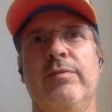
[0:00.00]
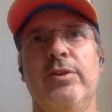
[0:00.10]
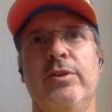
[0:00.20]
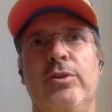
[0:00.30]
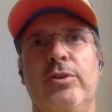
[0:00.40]

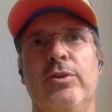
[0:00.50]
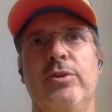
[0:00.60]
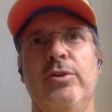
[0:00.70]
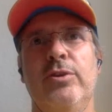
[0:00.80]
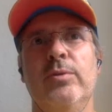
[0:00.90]
belief that
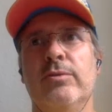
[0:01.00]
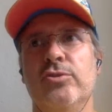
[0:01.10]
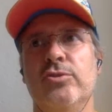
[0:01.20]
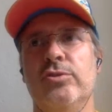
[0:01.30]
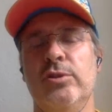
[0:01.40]
you
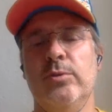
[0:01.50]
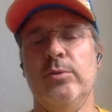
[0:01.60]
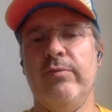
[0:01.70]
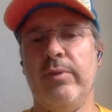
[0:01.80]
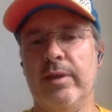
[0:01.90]
can or
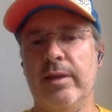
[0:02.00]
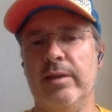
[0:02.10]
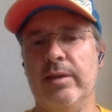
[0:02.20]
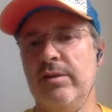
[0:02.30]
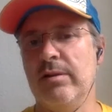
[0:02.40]
should do
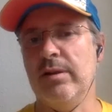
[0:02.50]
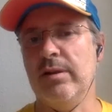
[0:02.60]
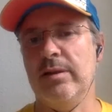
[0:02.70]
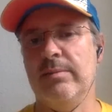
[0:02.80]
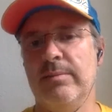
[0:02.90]
everything
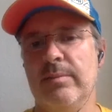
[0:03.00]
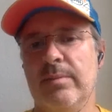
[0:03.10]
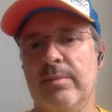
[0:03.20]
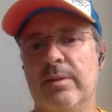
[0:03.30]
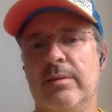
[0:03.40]
internally.
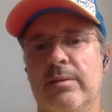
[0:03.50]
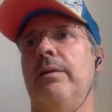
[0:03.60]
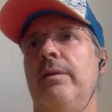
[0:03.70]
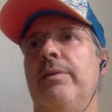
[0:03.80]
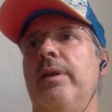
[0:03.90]

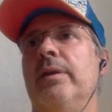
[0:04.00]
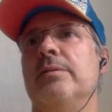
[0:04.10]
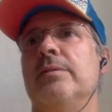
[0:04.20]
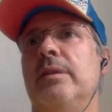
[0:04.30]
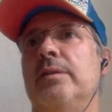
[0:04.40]
The
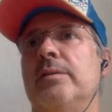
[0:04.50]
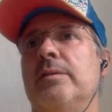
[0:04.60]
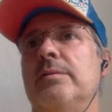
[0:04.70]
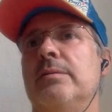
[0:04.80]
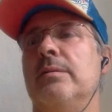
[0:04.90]
things that
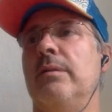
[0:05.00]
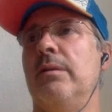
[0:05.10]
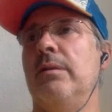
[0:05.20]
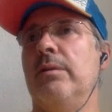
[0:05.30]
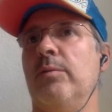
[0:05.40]

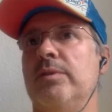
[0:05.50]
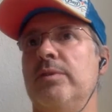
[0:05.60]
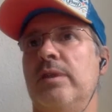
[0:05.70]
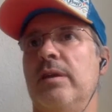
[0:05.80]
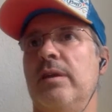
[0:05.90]

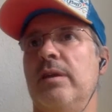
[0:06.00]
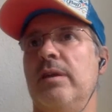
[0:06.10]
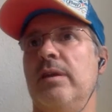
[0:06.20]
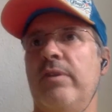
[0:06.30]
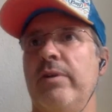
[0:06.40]
was in our
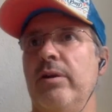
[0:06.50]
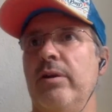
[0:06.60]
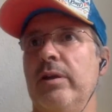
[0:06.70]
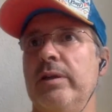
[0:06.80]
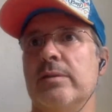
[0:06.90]
very,
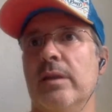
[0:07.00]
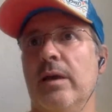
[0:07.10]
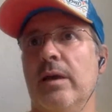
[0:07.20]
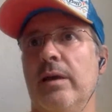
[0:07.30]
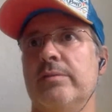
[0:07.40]
very early
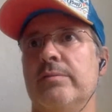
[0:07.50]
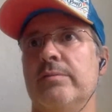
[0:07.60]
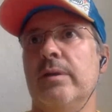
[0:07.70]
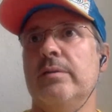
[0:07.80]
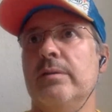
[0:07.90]

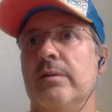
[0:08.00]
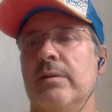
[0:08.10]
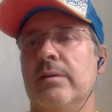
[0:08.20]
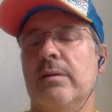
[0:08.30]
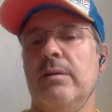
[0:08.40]
slides, right?